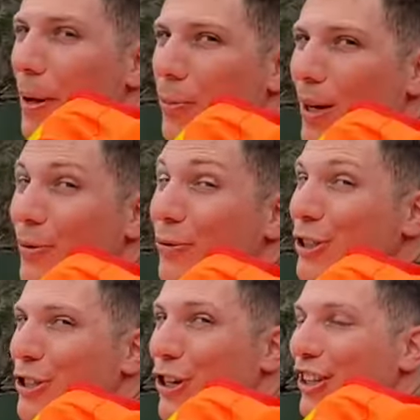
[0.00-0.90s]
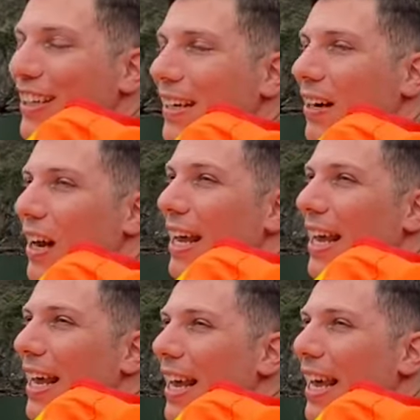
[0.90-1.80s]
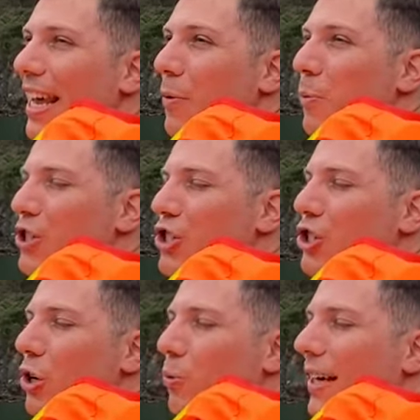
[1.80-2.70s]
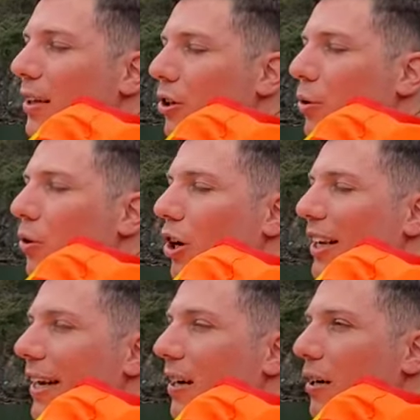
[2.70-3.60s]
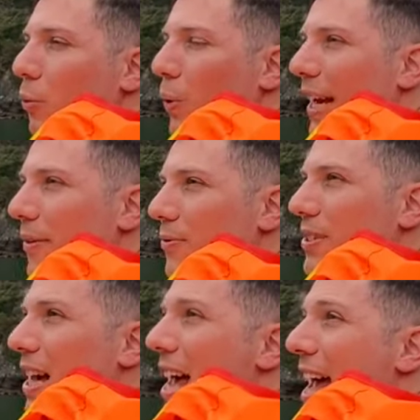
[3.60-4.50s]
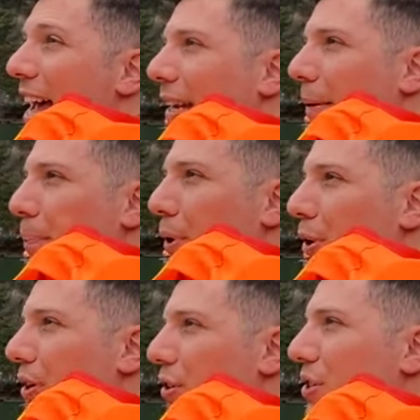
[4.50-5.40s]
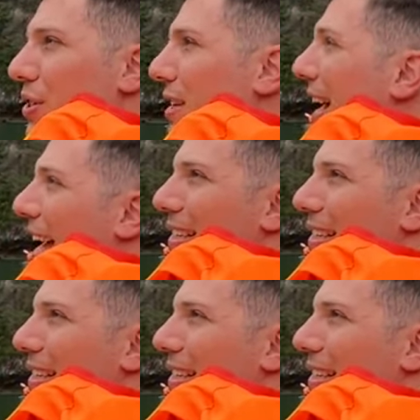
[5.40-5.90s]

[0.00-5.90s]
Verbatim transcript: But when you first got here, it's so quiet. It was so quiet. You could only hear the waves and the birds.